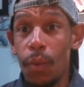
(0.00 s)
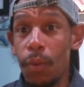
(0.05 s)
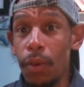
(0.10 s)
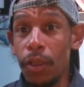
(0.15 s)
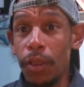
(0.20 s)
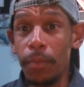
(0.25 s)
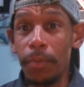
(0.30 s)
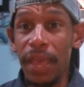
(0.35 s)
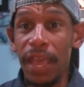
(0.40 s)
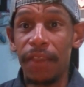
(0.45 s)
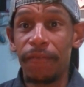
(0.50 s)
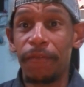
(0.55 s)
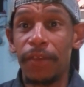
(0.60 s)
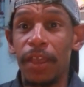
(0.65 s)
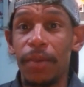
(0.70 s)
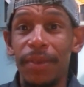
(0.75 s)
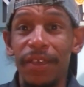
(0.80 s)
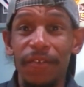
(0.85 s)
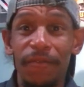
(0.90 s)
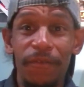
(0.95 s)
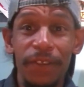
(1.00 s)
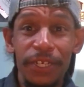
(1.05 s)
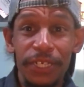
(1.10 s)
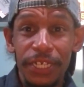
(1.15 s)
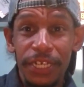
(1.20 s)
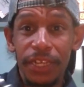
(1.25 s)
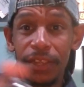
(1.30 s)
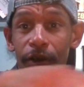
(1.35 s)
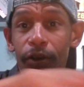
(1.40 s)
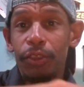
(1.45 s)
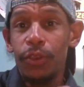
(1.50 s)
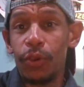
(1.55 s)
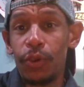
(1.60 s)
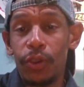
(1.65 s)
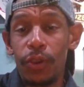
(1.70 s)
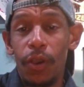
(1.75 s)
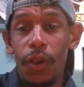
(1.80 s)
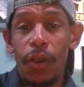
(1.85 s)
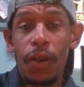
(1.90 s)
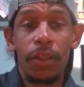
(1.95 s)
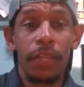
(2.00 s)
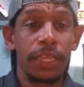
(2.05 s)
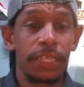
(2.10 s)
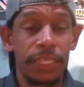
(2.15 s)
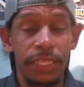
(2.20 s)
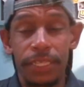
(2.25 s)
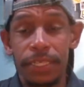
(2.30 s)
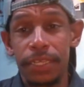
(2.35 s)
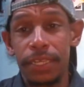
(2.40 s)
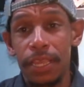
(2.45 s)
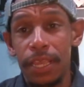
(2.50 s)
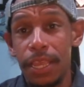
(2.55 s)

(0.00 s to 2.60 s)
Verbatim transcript: Welcome back, foulmouth Fishing, all you hookaholics.